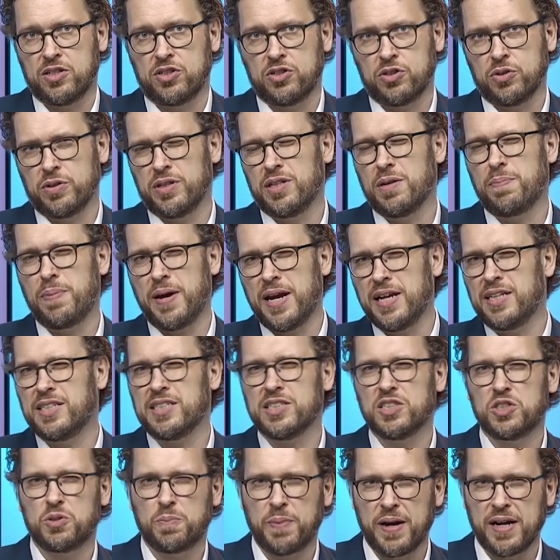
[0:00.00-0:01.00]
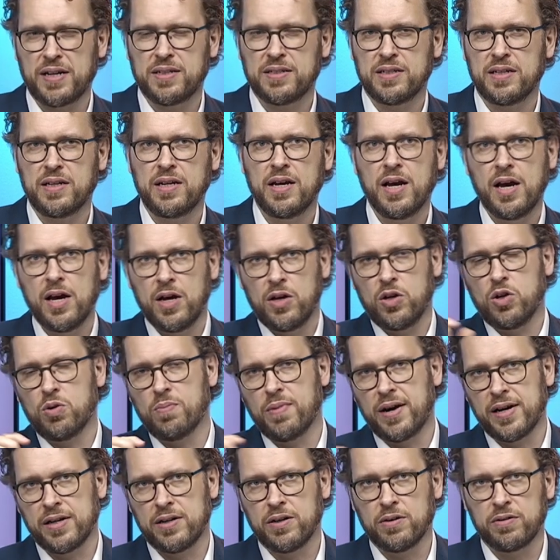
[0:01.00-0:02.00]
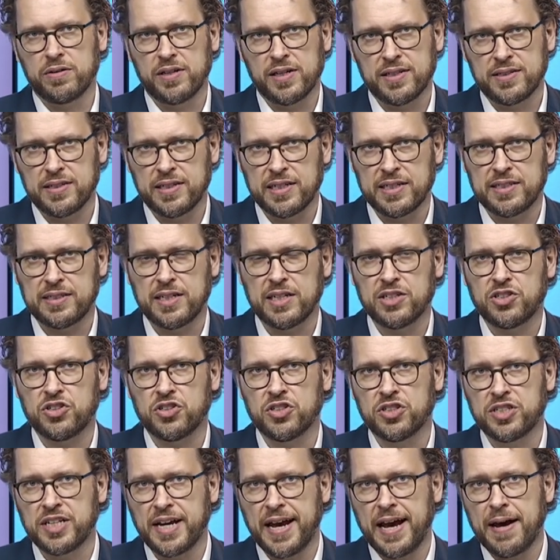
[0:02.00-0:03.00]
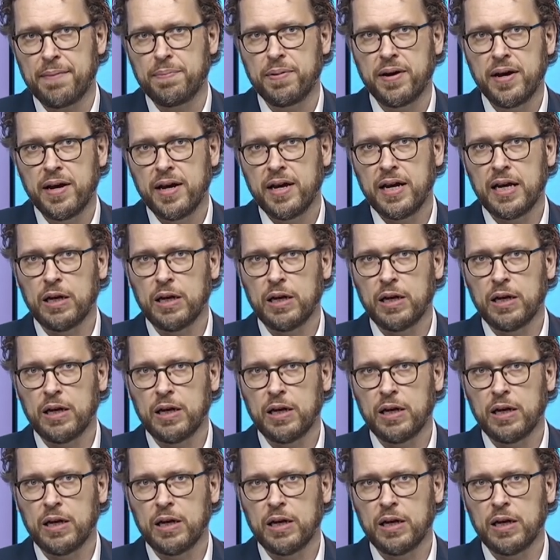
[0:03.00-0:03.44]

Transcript: So in the page inspector, you might know there's an extension tab.